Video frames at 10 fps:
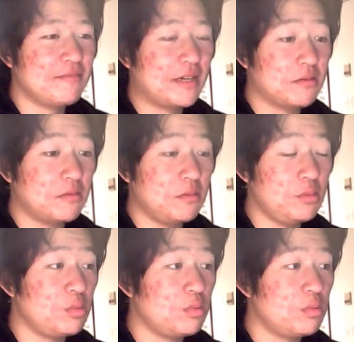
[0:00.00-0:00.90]
That's,
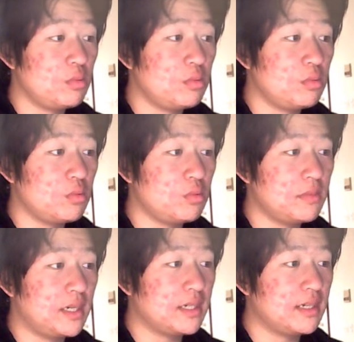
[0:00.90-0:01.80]
ooh.
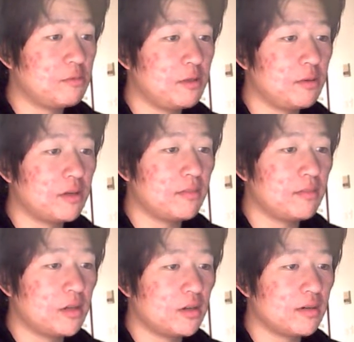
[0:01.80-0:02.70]
Ooh, my
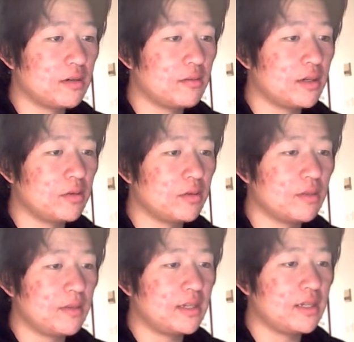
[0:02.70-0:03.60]
HP. Alright, wait,
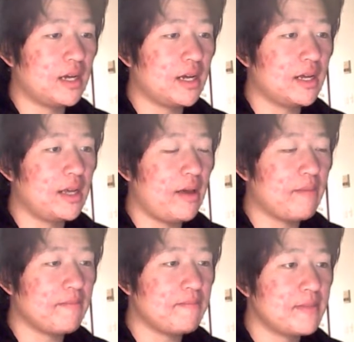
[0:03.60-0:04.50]
hold on. I
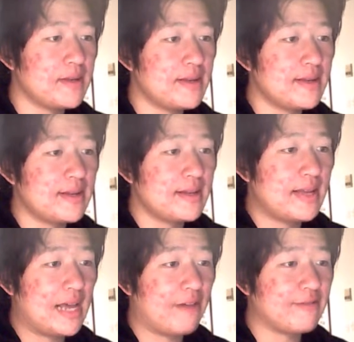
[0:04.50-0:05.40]
am
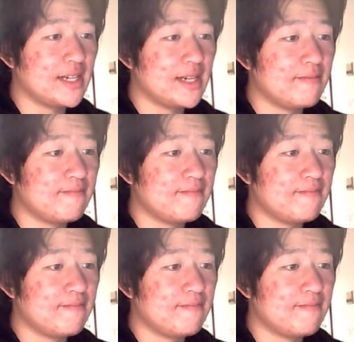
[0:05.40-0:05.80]
half dead.